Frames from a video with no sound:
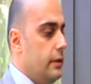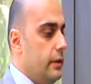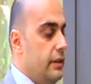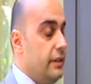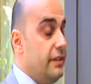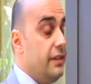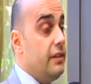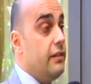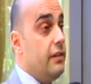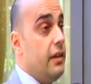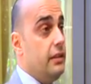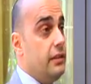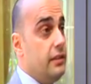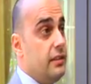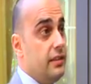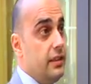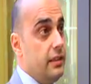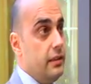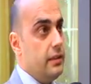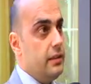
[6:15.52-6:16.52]
integrated
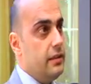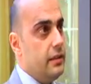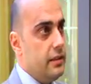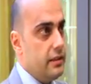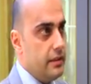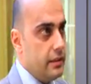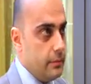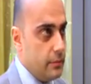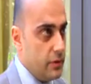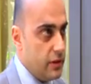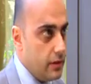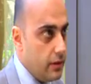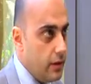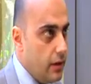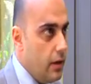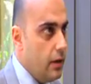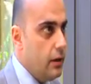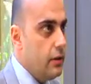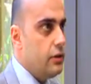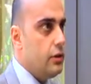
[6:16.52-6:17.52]
city systems.
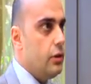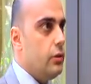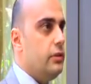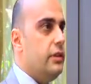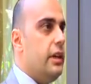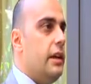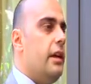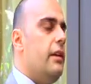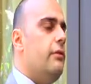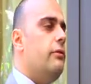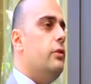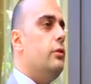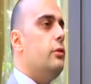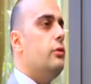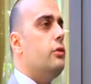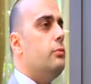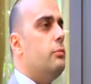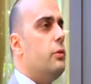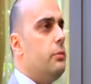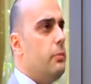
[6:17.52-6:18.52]
So they have to
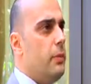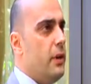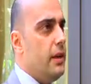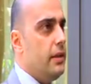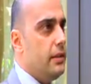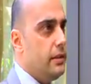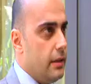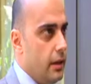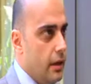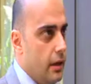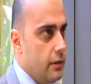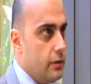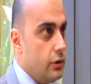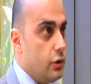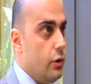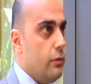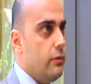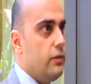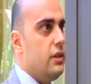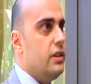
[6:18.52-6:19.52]
use prepaid
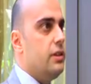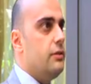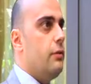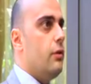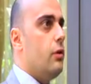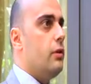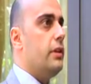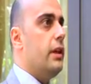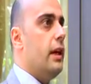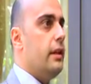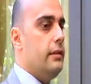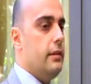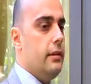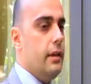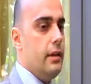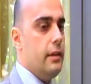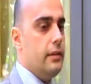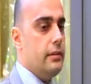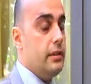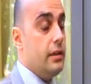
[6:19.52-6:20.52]
services for that.
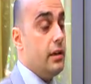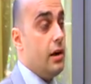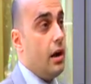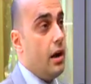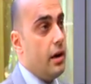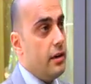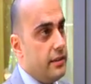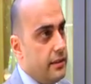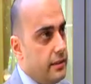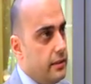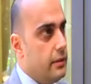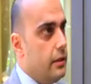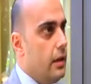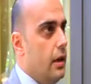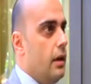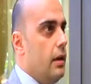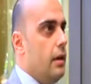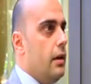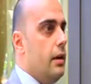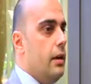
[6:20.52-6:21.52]
The cards
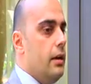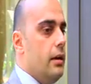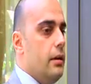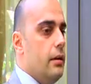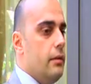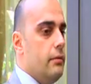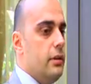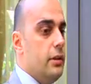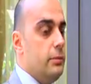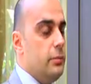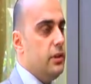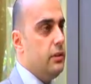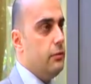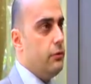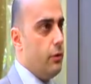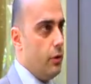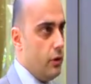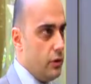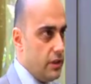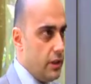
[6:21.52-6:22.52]
will be the
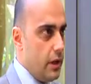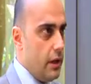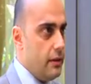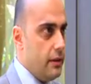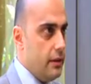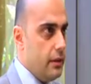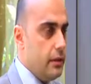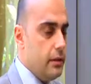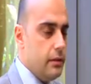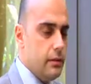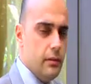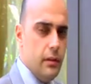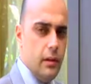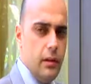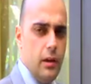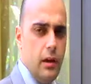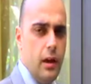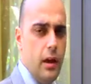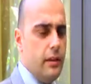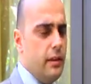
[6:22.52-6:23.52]
first, I think.
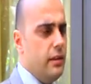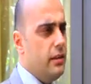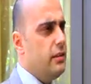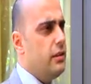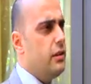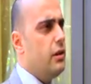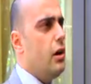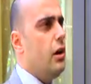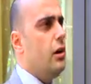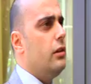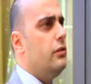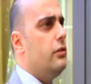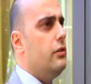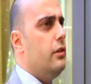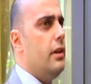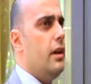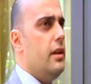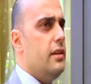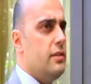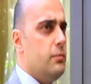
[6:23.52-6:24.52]
I think the
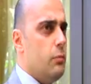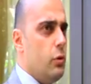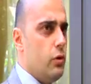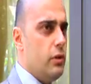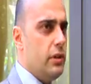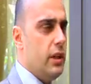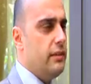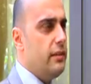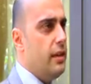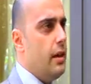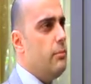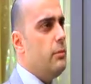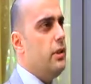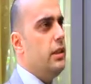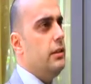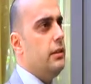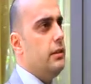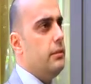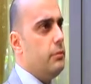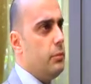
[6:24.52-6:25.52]
country has more than 10
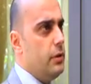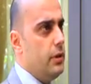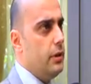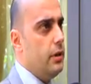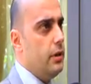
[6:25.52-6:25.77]
million